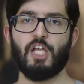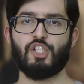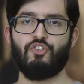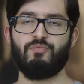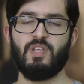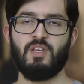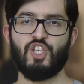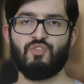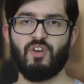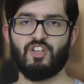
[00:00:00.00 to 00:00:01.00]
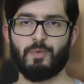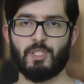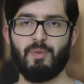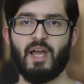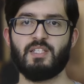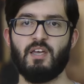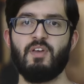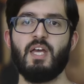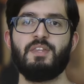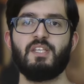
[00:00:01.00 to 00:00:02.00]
And so from the French perspective,